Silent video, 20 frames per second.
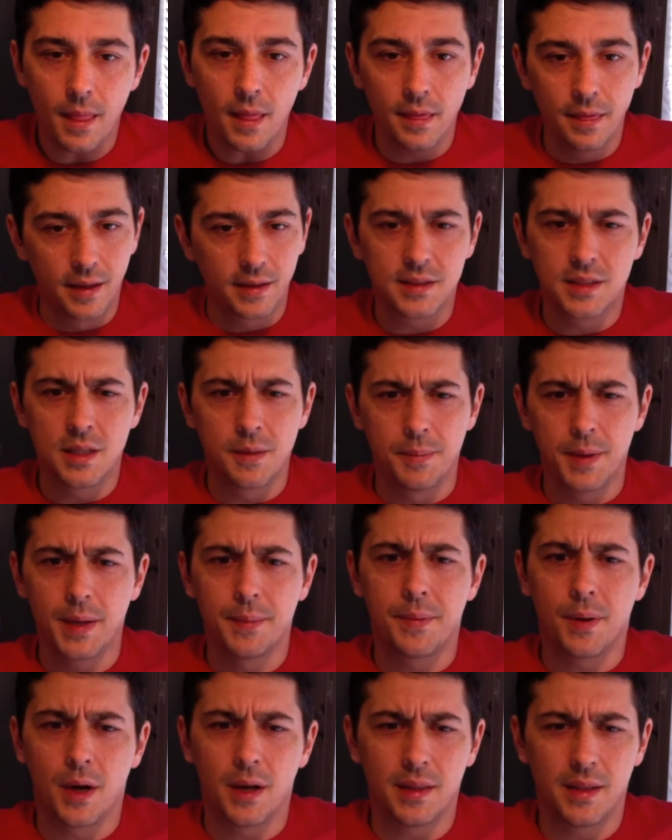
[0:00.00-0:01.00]
This is the big
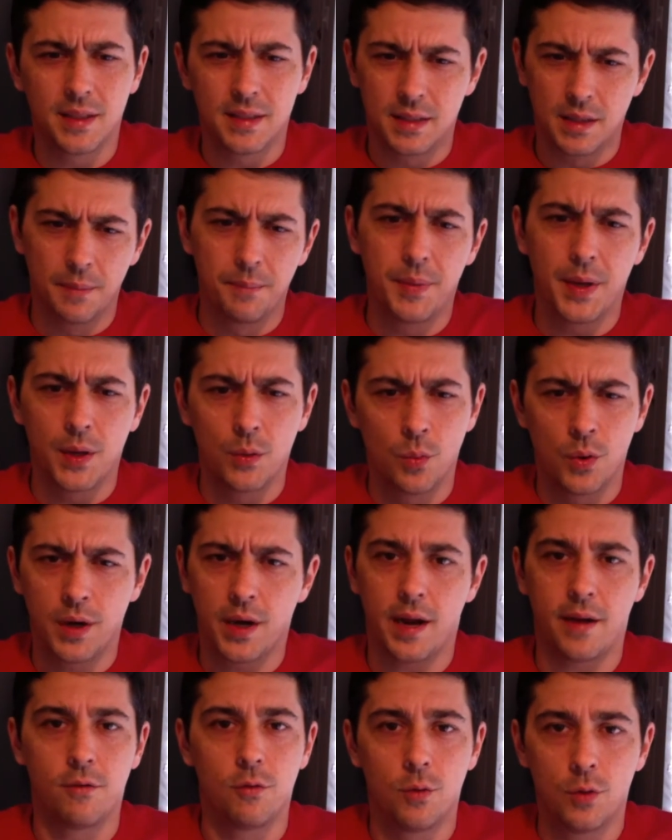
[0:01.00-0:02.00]
part. This is the big one
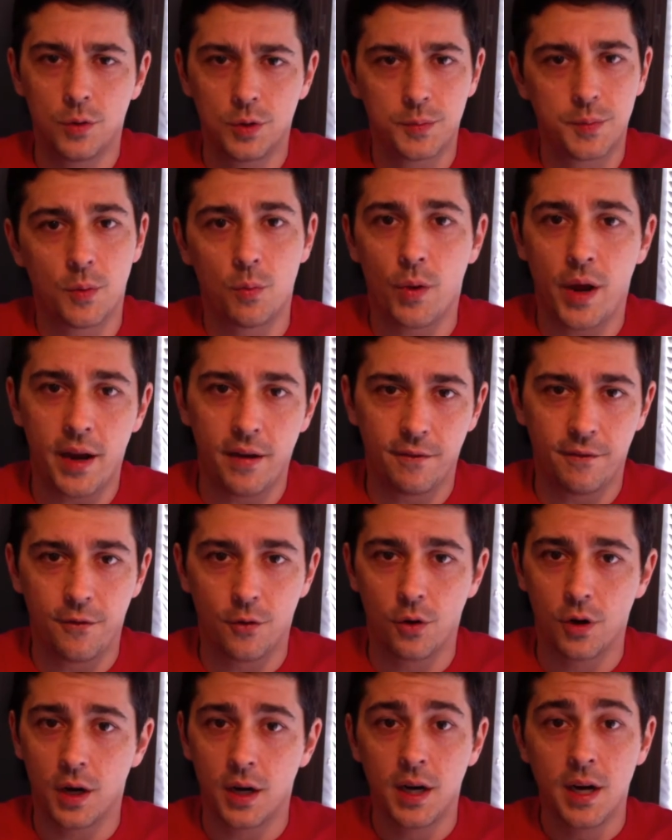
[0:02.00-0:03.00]
everyone's been waiting
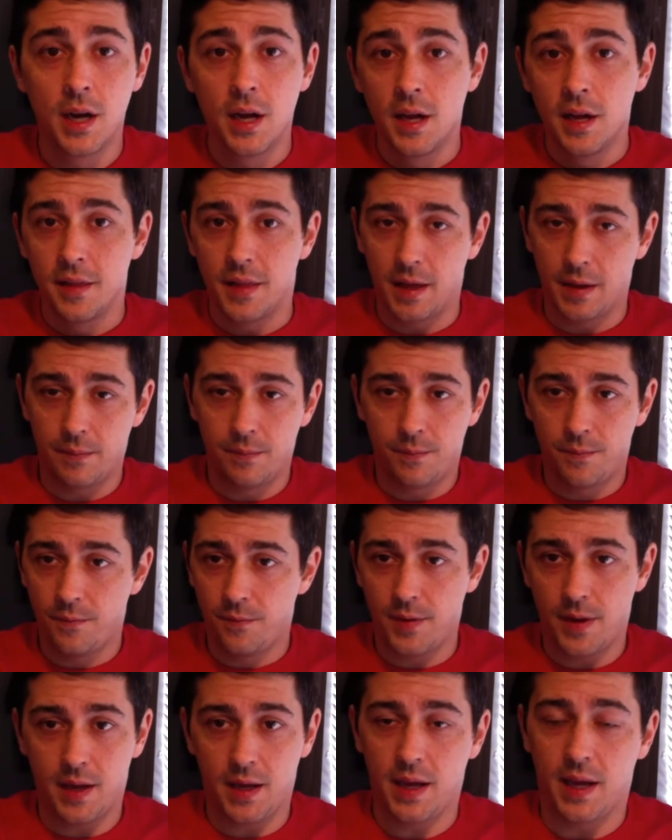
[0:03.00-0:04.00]
for. They've
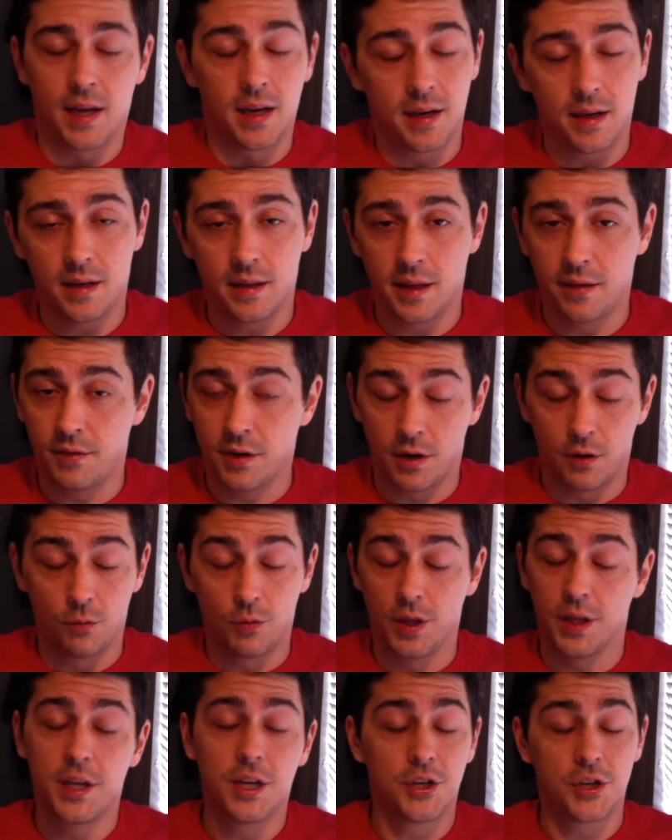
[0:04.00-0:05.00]
hit. They've done a
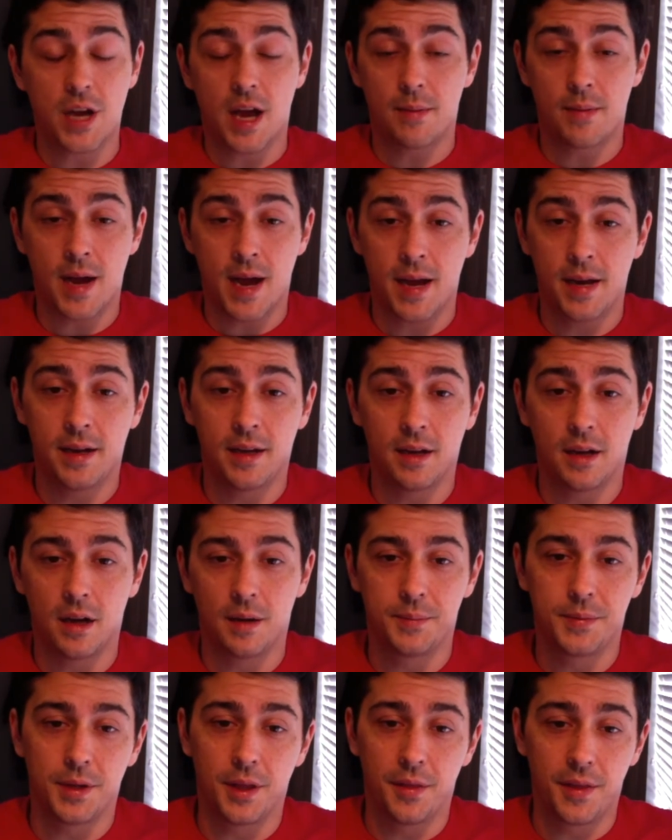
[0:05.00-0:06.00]
really good job hiding it
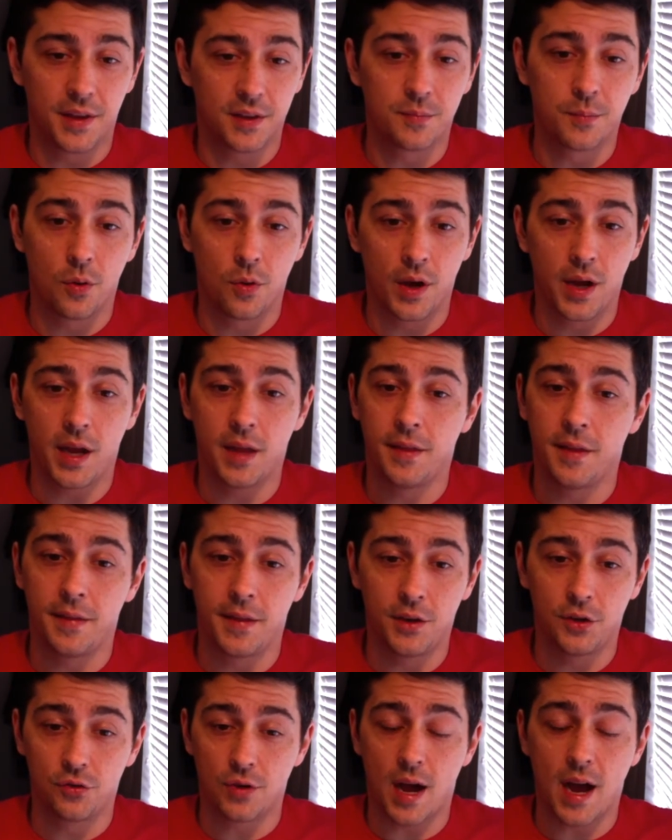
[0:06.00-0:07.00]
up till this point, and then
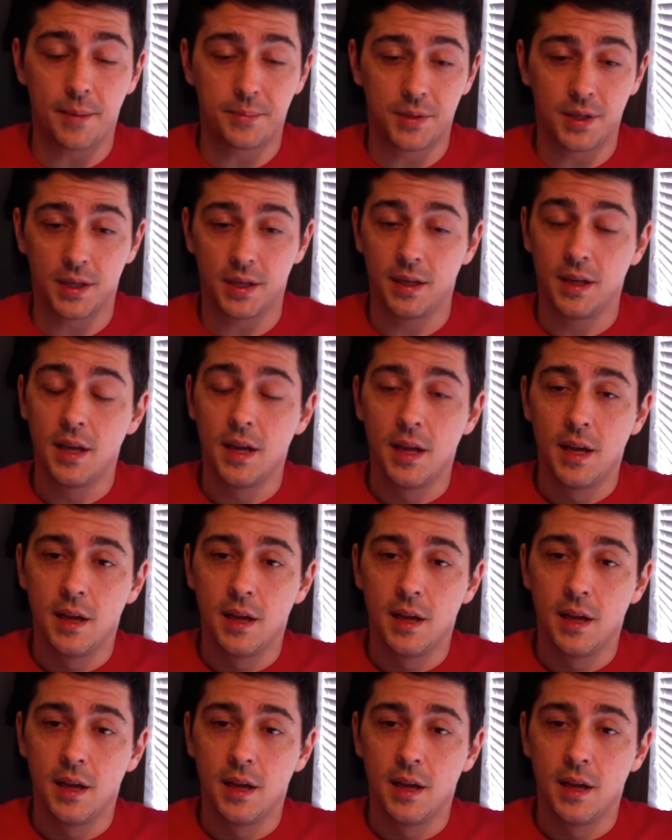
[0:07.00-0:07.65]
they dropped it.